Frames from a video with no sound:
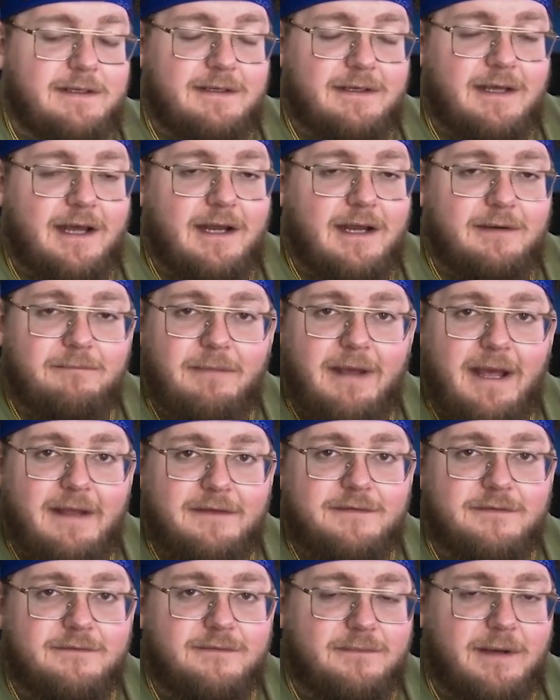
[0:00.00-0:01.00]
It got a
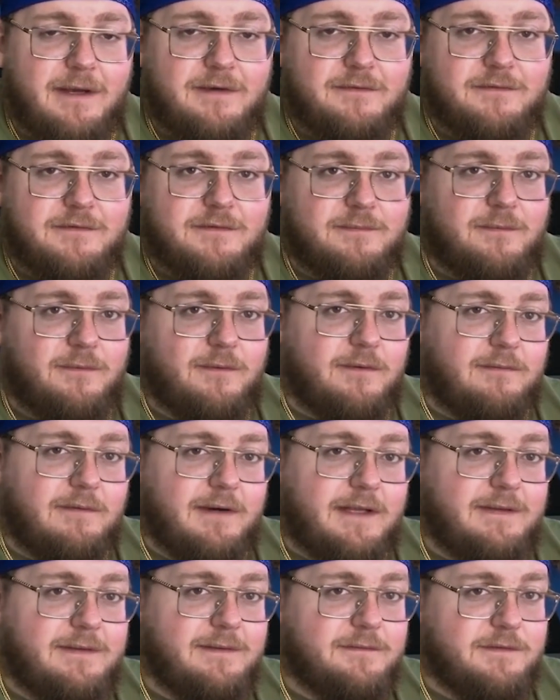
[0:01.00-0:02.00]
massive amount of support,
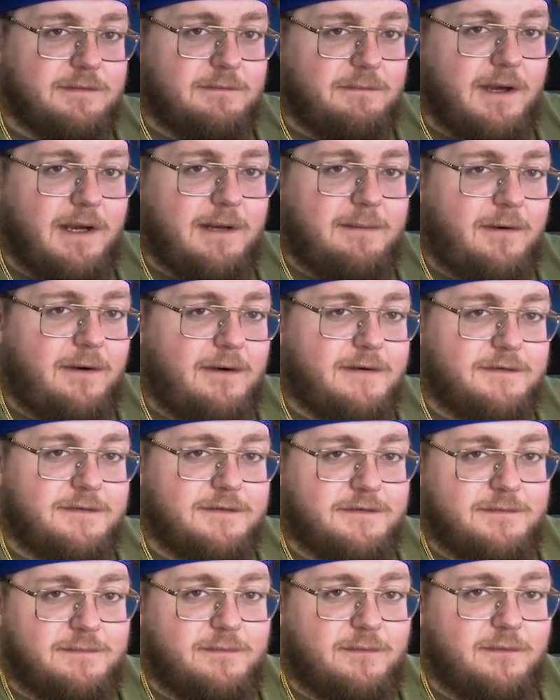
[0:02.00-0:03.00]
right? There was a
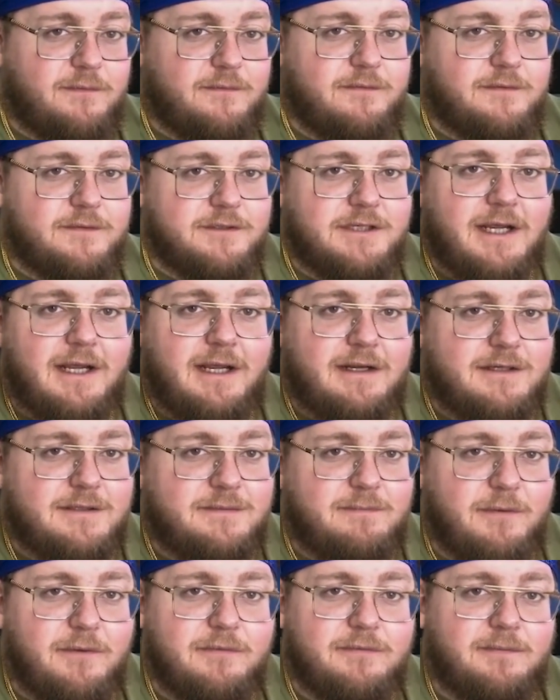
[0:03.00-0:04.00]
bipartisan support for
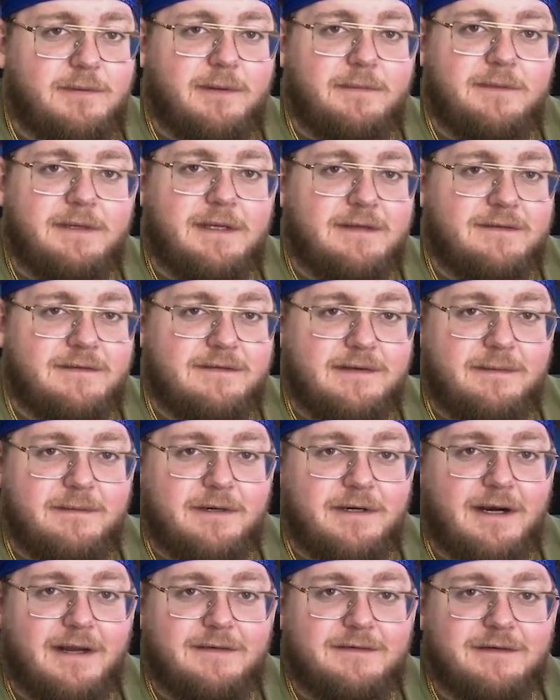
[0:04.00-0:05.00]
change. Both Republicans and
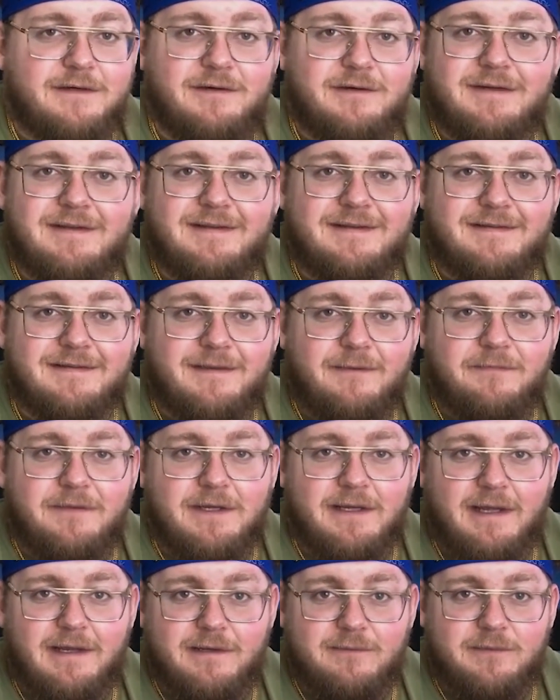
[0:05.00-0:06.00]
Democrats agreed that
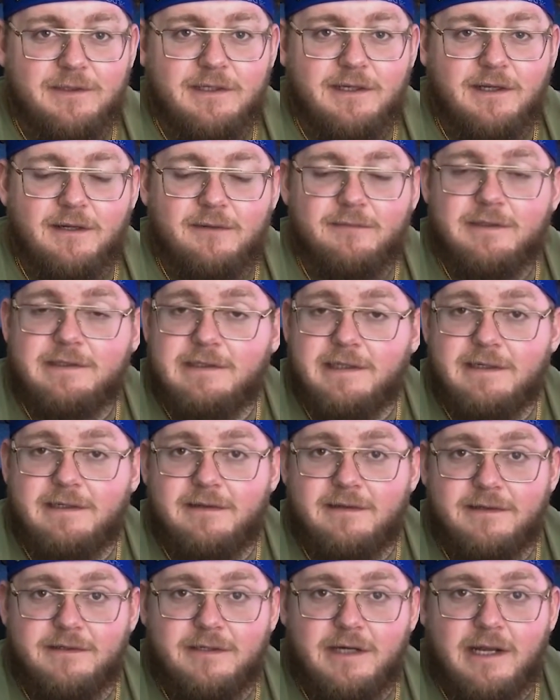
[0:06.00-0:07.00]
something had to be done, which led
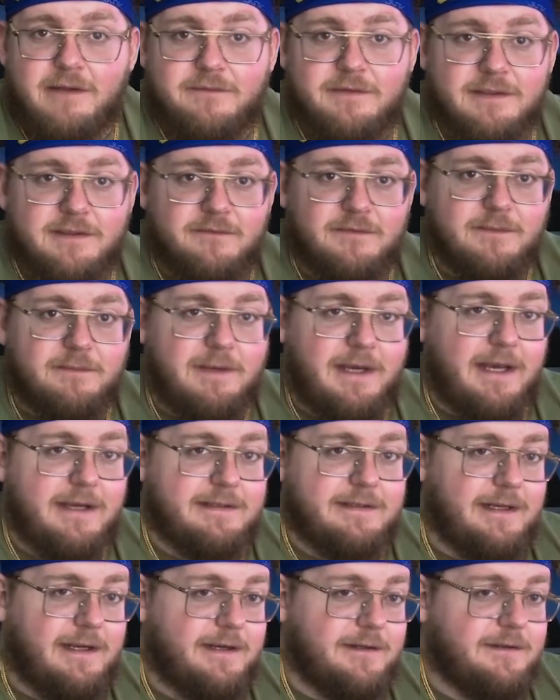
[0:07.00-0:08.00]
to the drafting of the
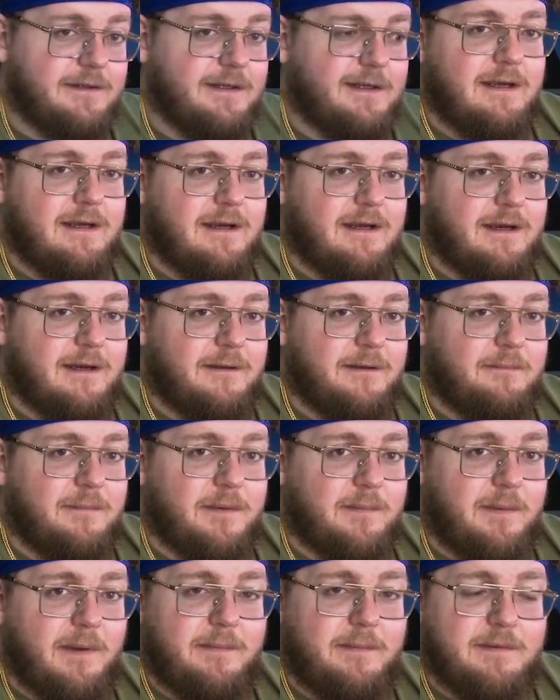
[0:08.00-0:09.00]
PACT Act.
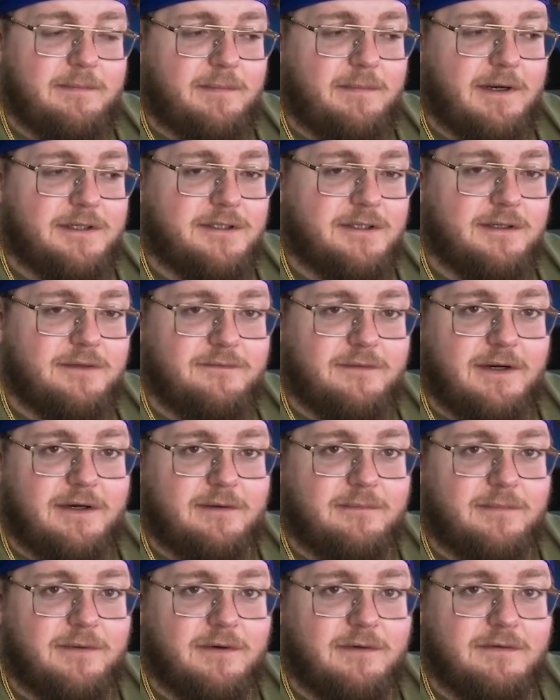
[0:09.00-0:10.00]
But public pressure and
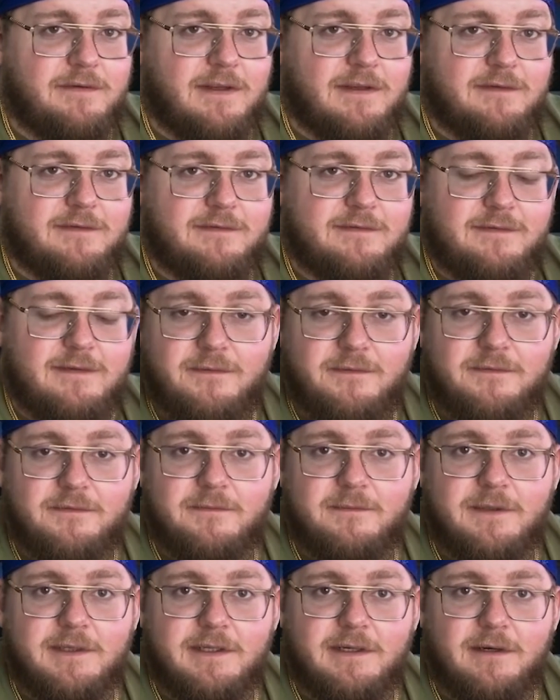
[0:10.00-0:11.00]
veteran protests
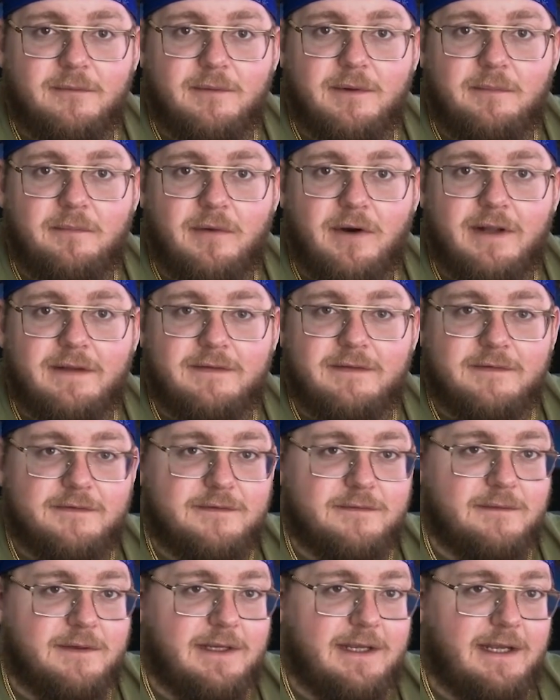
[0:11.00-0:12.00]
ultimately are what brought this
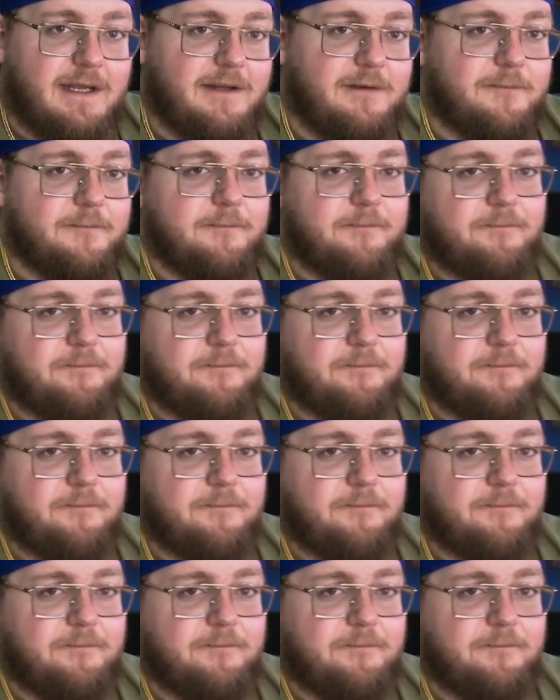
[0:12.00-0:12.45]
to a head.